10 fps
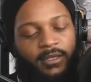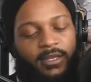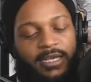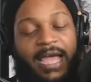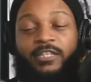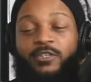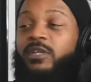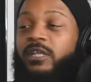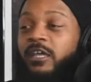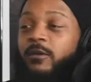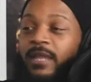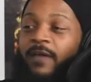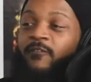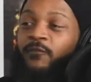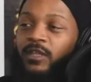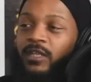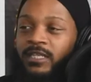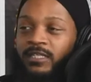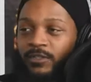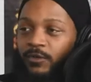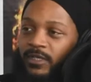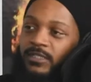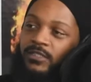not due to him not fulfilling his duties.